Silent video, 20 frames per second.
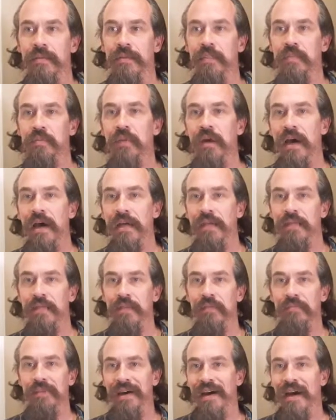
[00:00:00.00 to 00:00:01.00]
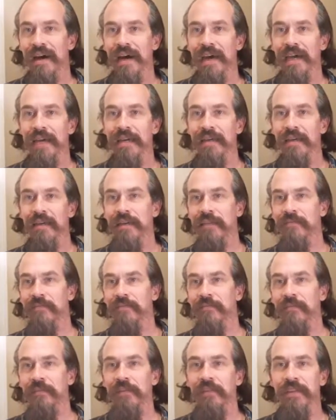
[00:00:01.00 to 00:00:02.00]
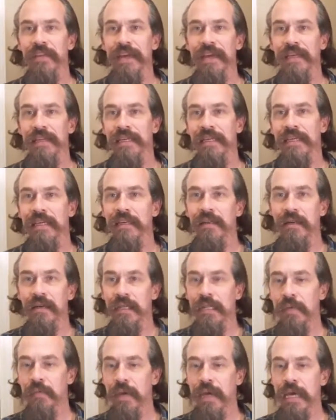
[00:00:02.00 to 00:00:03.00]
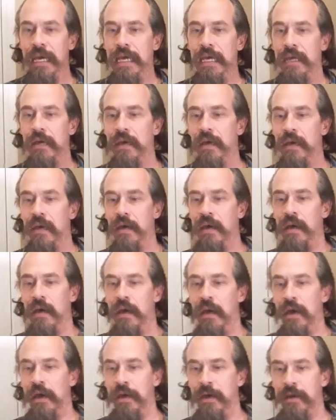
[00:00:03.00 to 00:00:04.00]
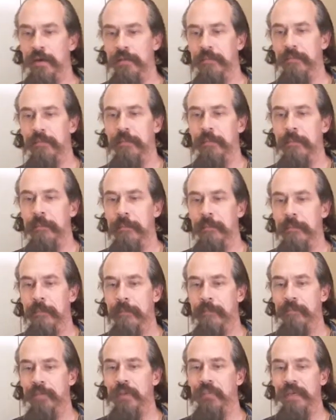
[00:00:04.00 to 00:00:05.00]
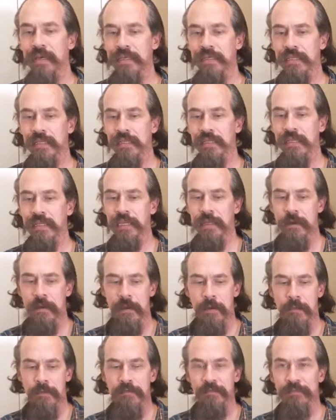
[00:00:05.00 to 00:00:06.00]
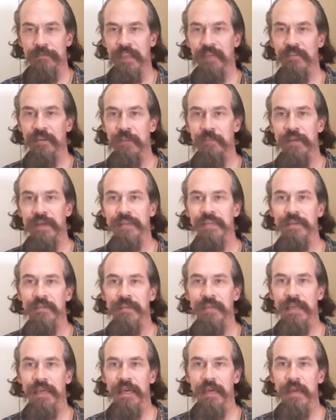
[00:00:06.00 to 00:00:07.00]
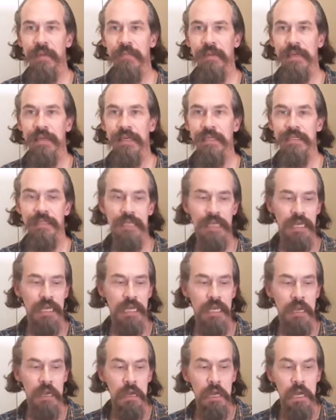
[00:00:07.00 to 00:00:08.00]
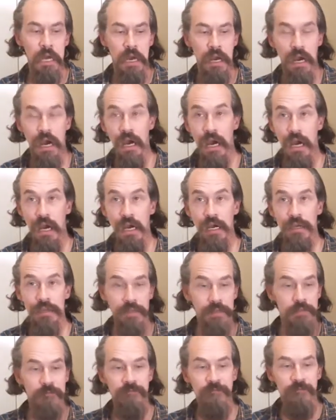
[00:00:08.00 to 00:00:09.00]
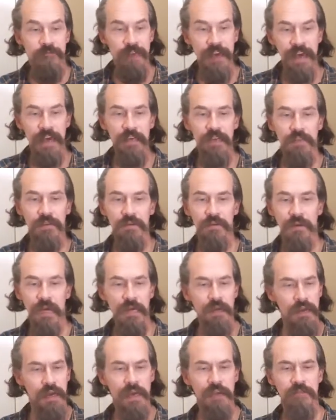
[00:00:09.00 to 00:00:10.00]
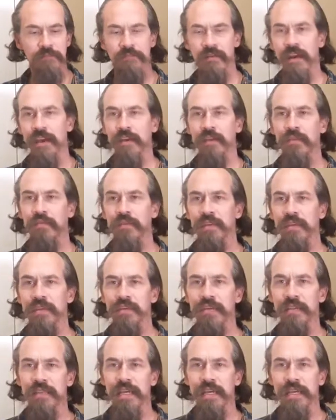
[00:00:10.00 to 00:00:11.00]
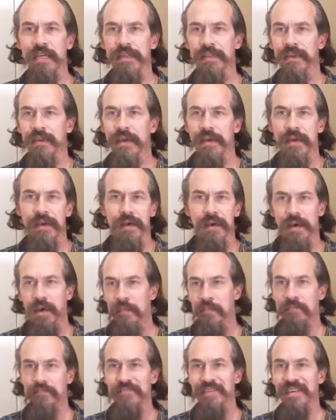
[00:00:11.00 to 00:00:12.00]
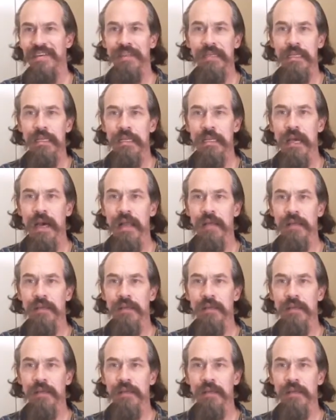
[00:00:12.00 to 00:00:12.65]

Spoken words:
spot to buy and fill that need on eBay. But basically, if I pick something up and I say, the value, I value this at $1 million.